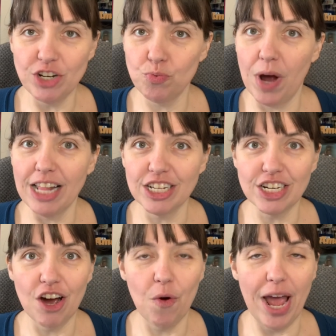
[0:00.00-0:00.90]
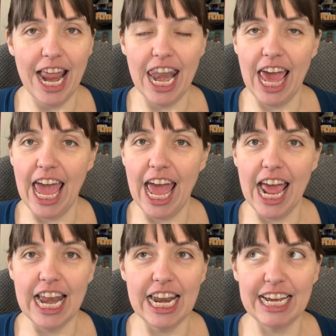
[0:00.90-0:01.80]
a while ago, and
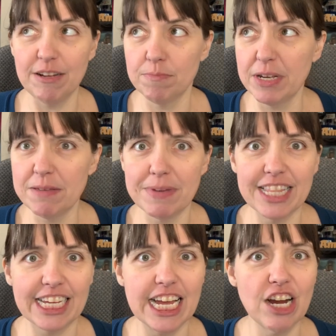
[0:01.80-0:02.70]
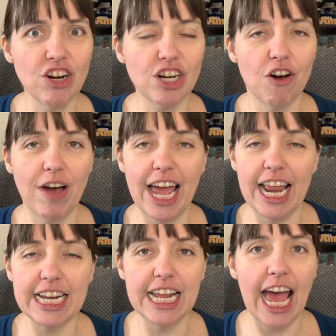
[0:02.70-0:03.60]
it must have been like a year ago,
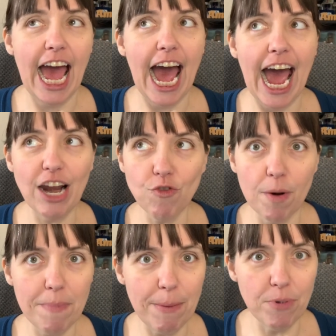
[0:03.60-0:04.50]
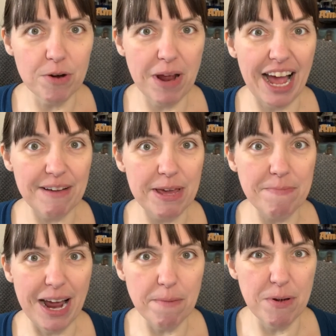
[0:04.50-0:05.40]
and I don't remember. He
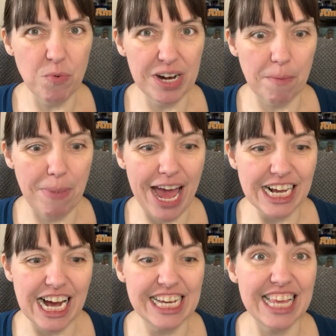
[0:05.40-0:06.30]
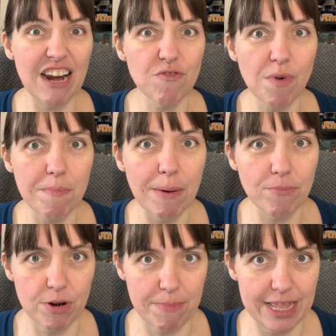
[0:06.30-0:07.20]
might have been one of the bad guys. I don't
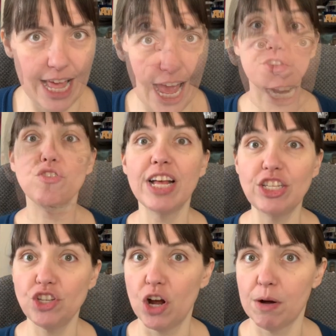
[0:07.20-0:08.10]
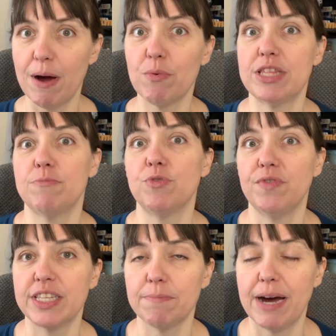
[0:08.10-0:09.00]
remember him in that. So let's talk about what the
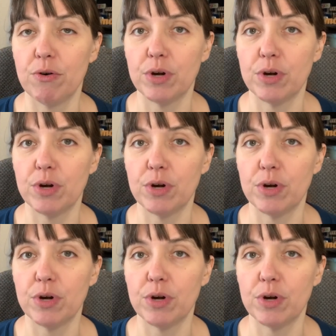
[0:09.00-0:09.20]
movie's about,